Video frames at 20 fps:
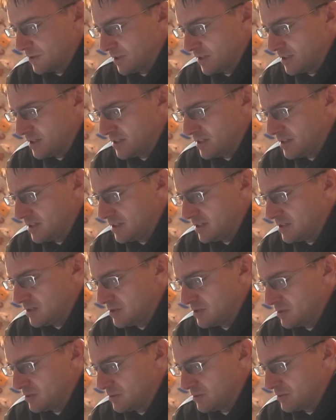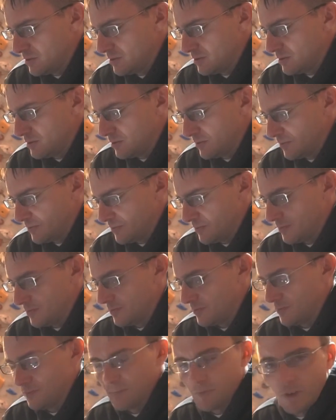I need to
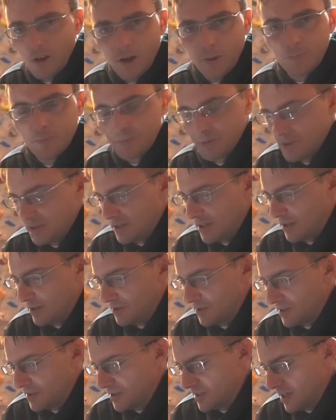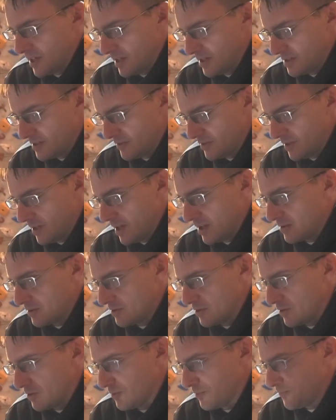up and down the size of it? I don't
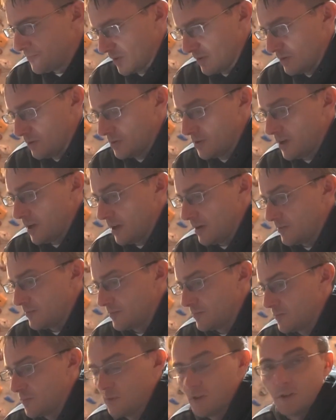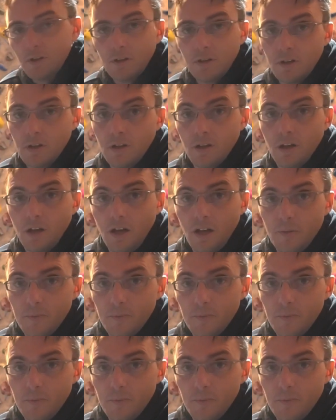know. Okay. I